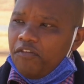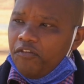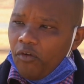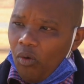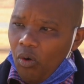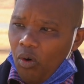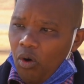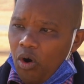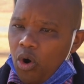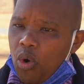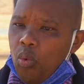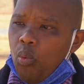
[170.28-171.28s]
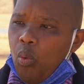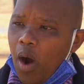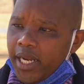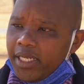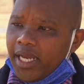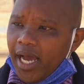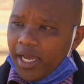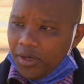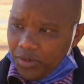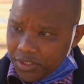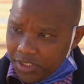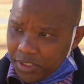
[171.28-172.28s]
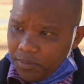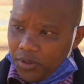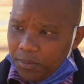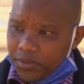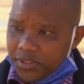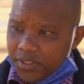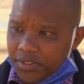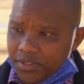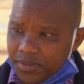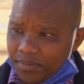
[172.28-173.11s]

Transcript: for one, diagnostic purposes,